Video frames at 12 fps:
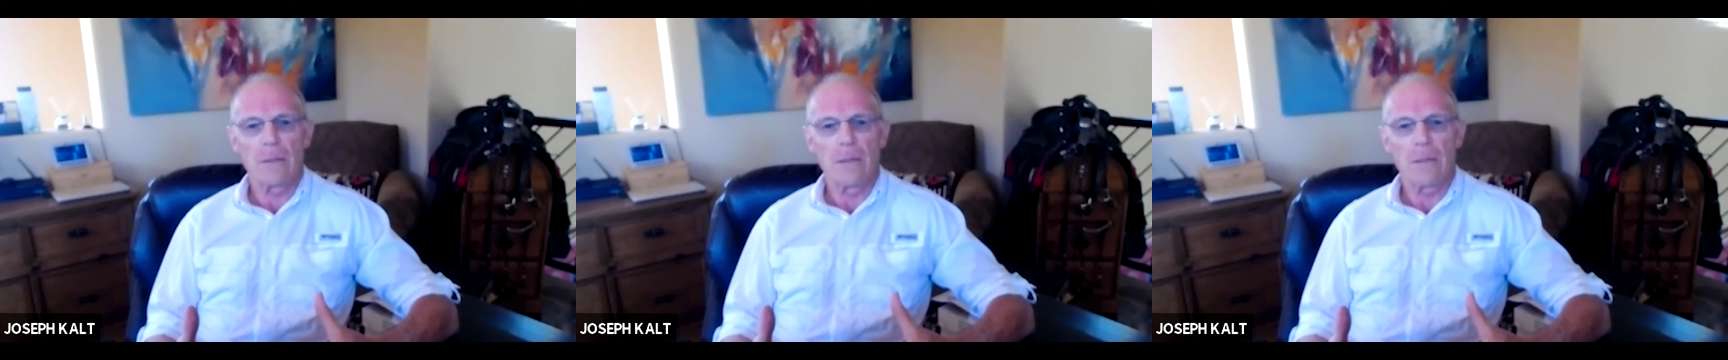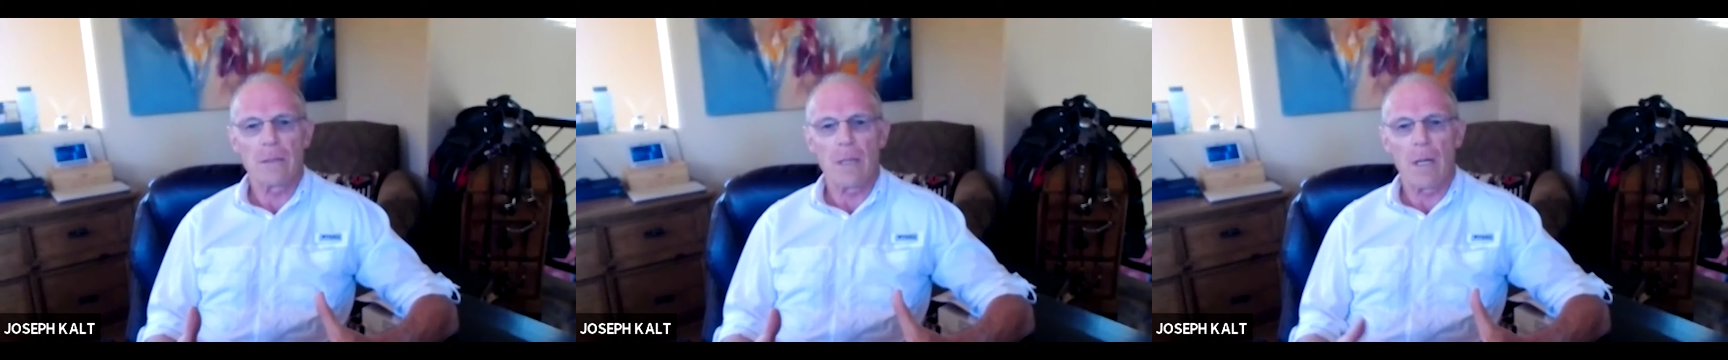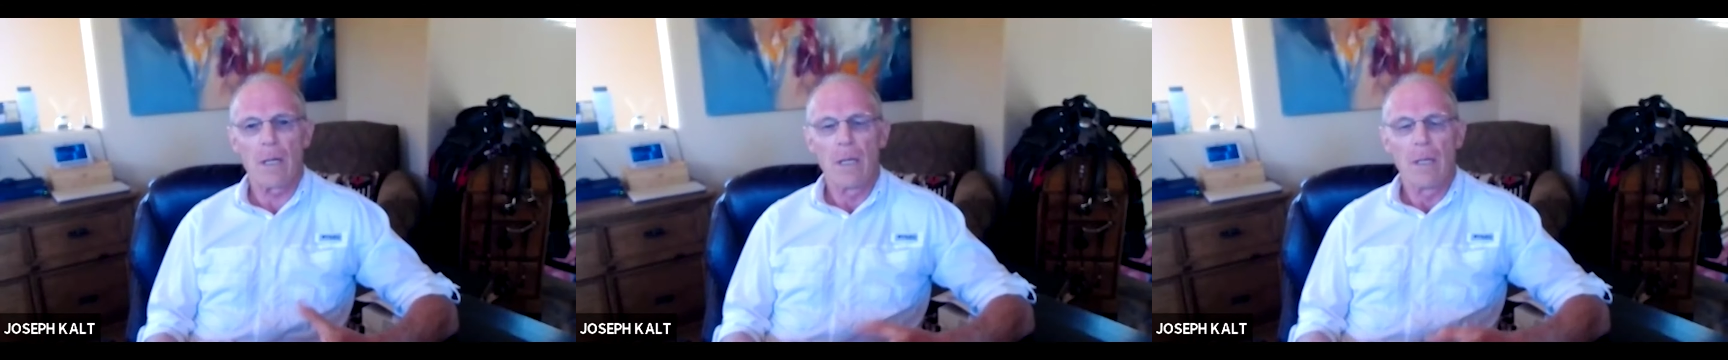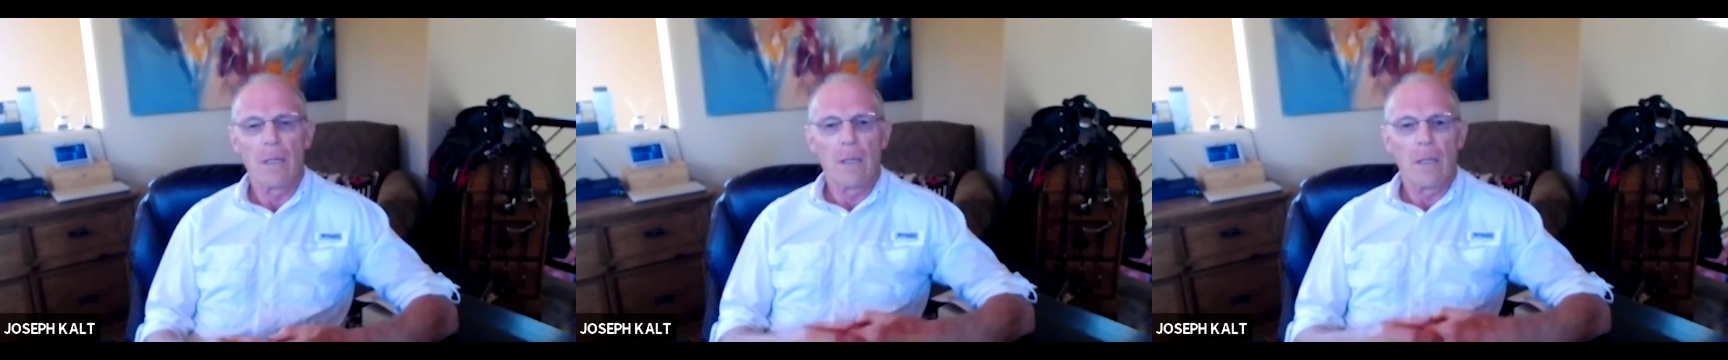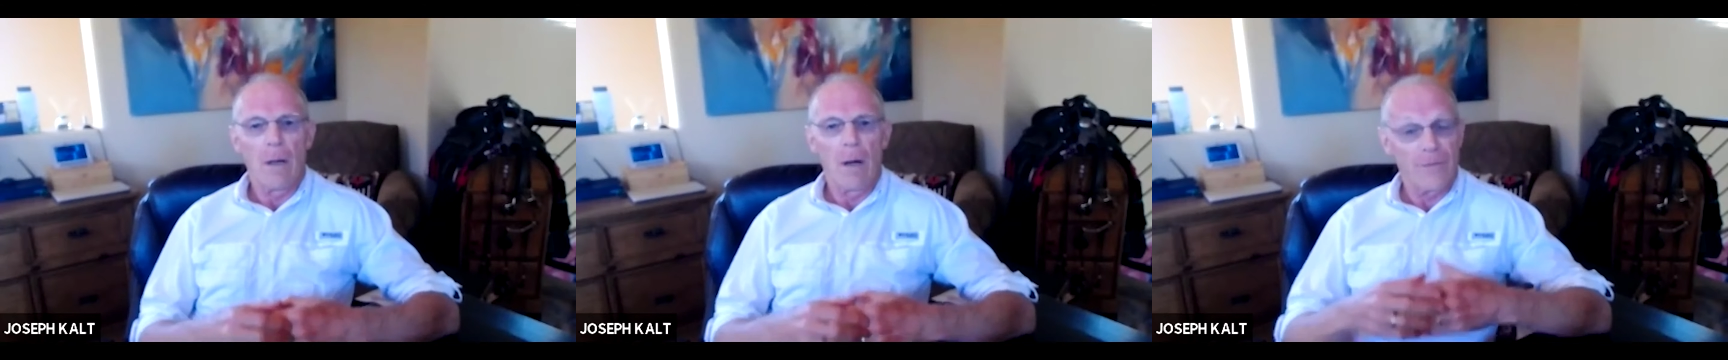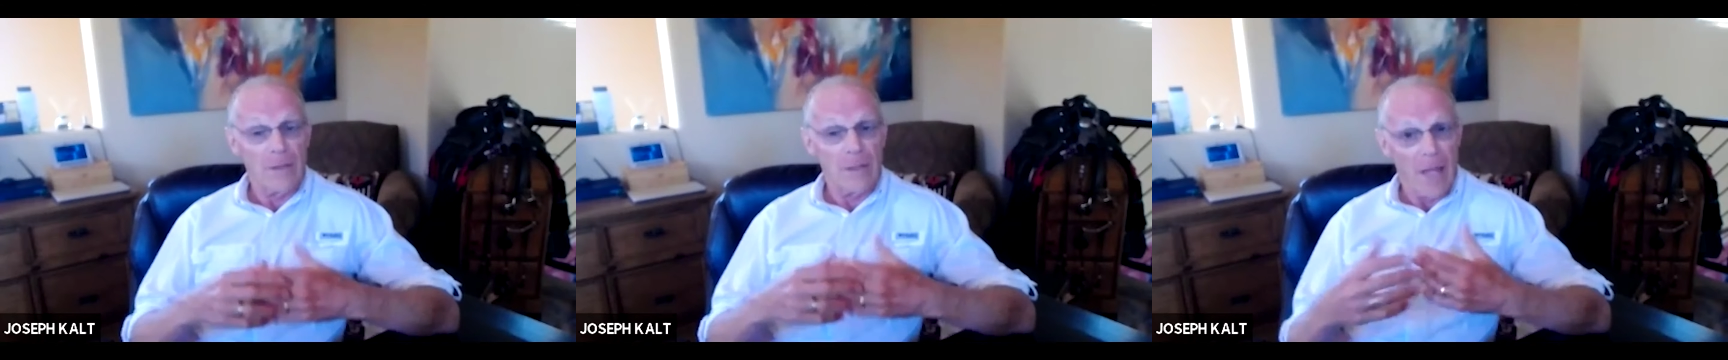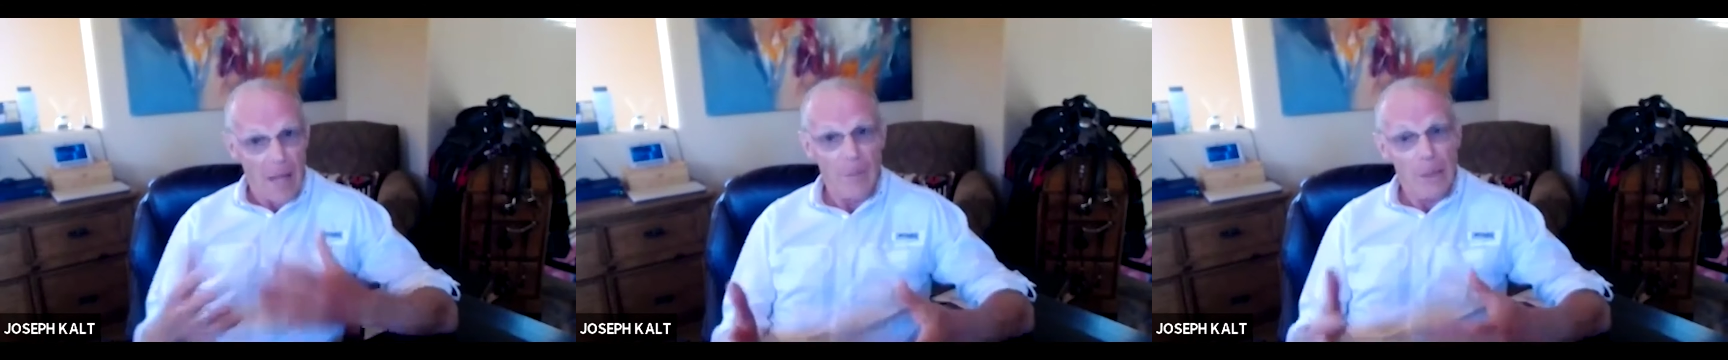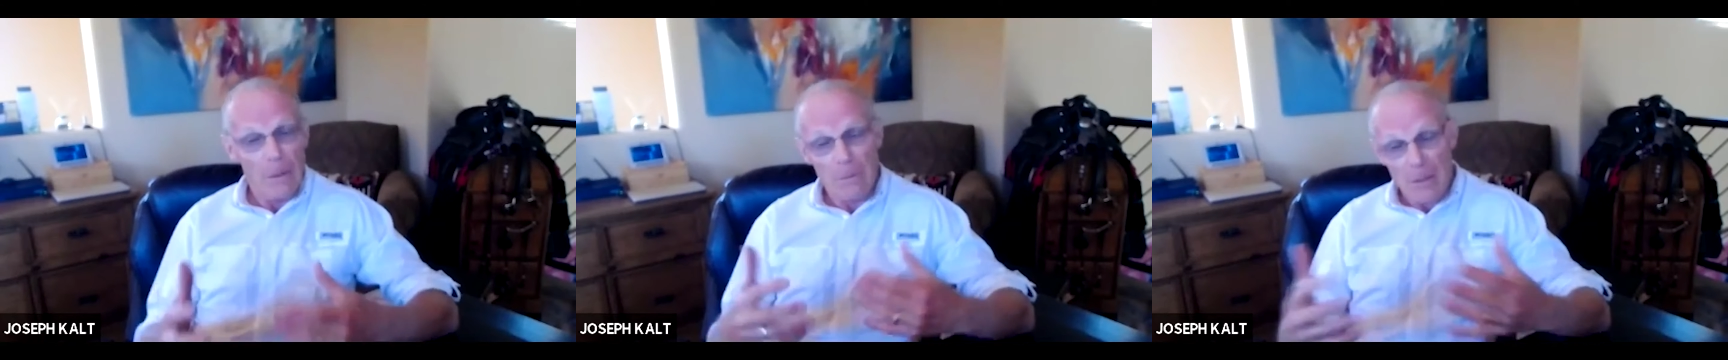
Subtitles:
These are often gaming,